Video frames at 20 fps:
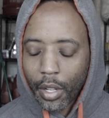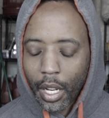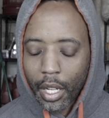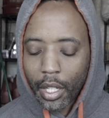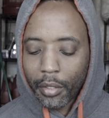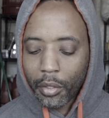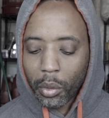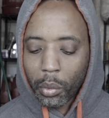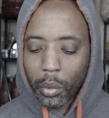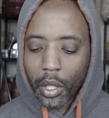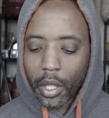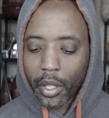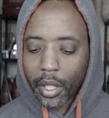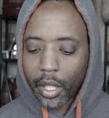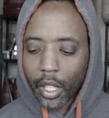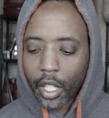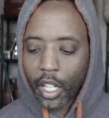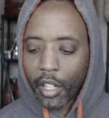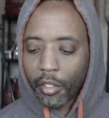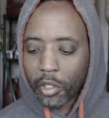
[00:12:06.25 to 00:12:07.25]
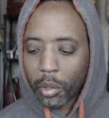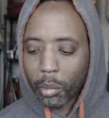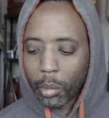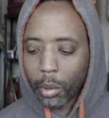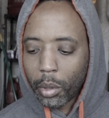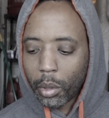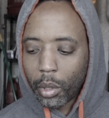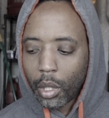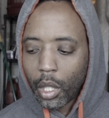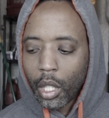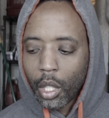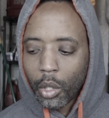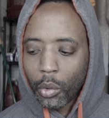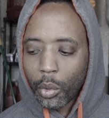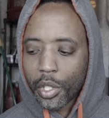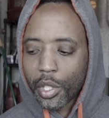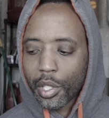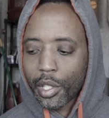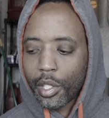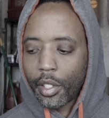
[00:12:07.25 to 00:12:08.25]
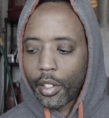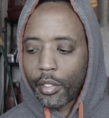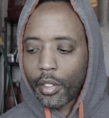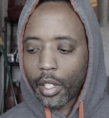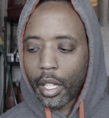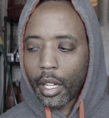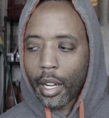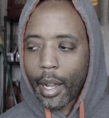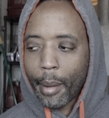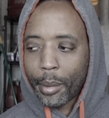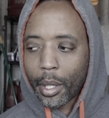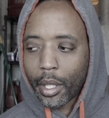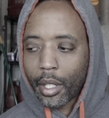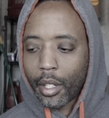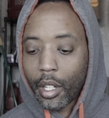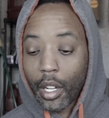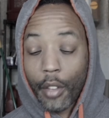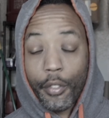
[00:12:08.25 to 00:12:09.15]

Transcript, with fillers: I never want to get comfortable with just leaving an optic on.